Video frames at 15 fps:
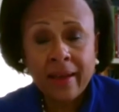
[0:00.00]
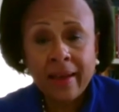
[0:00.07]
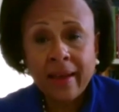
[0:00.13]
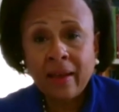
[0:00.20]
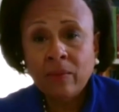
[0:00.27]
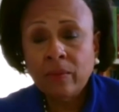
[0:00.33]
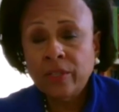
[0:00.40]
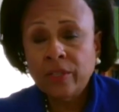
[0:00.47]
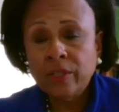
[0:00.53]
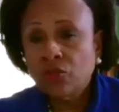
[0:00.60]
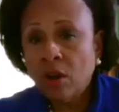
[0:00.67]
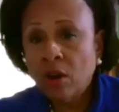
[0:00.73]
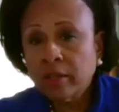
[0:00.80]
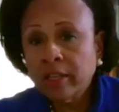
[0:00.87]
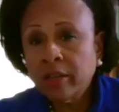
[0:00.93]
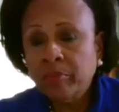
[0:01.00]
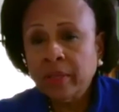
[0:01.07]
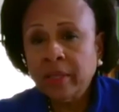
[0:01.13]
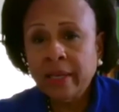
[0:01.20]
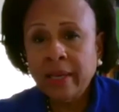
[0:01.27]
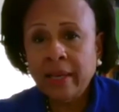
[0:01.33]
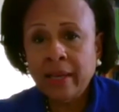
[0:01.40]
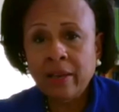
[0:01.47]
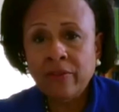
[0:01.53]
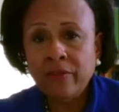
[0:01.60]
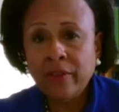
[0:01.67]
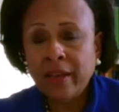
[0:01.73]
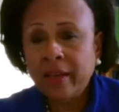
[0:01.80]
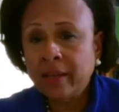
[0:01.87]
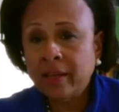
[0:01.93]
And we strongly believe
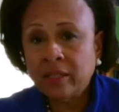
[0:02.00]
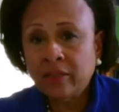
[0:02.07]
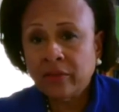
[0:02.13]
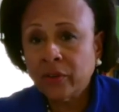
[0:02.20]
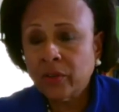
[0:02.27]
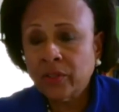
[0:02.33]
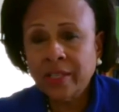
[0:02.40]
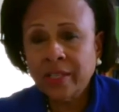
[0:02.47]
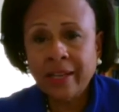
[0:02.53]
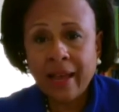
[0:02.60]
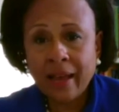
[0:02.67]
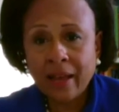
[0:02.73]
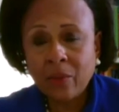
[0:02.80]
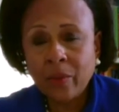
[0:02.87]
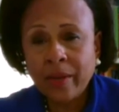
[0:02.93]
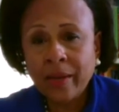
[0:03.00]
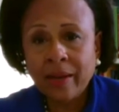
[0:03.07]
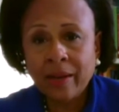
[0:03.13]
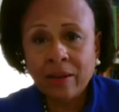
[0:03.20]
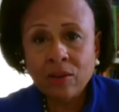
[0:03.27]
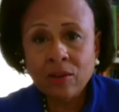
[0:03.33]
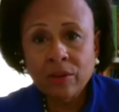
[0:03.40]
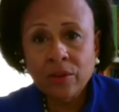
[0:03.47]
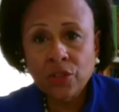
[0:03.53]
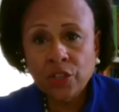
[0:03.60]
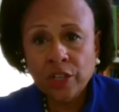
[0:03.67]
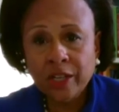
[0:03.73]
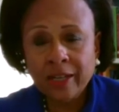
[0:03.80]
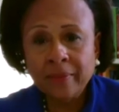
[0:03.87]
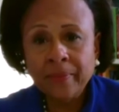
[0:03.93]
in diversity, equity, and
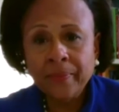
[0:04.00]
inclusion.